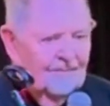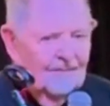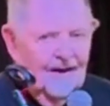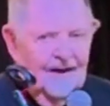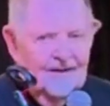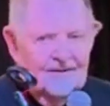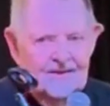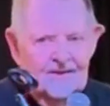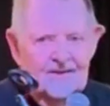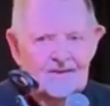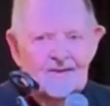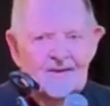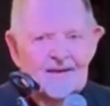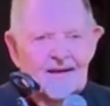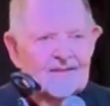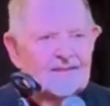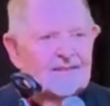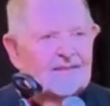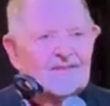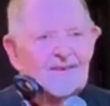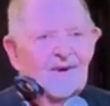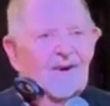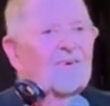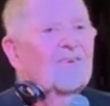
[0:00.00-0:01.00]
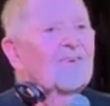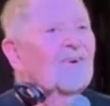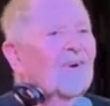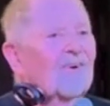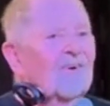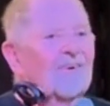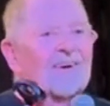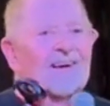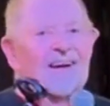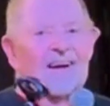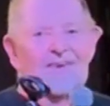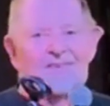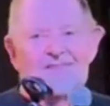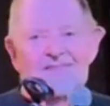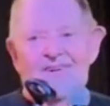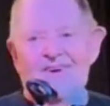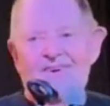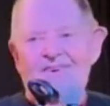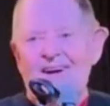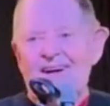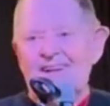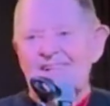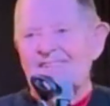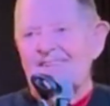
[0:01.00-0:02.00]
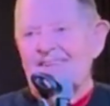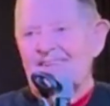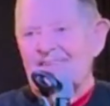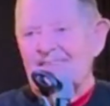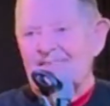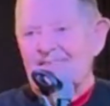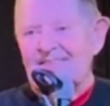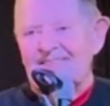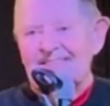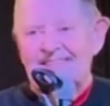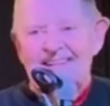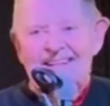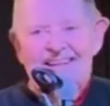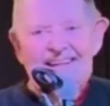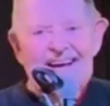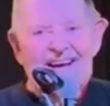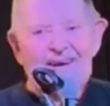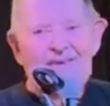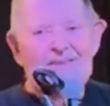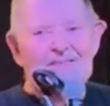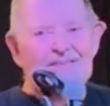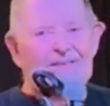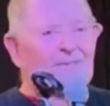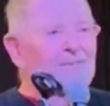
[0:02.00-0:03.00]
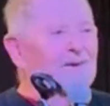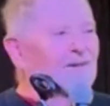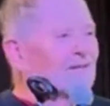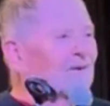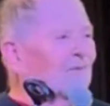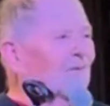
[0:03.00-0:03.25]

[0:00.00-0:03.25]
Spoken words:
my sister and I said, No, it was the greatest Christmas. It was so much